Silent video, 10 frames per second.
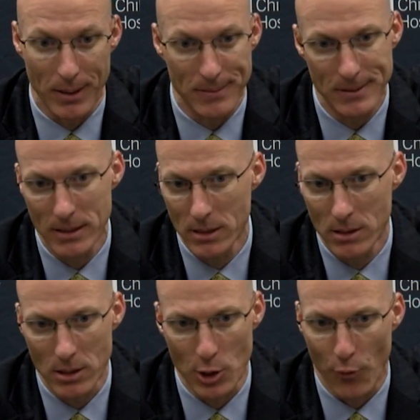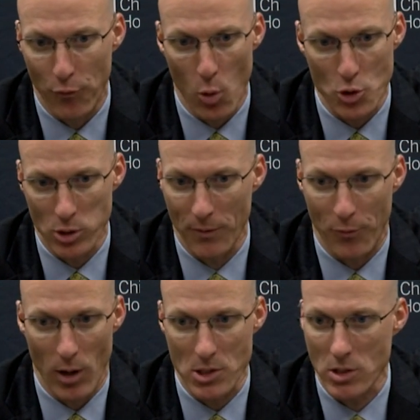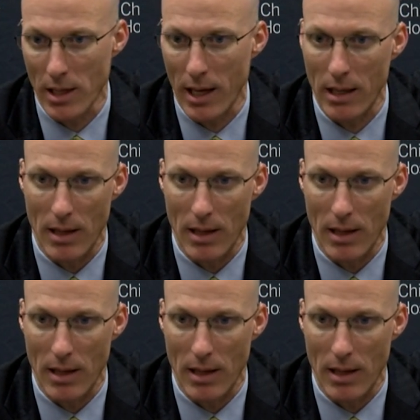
But, you know, fortunately for us today,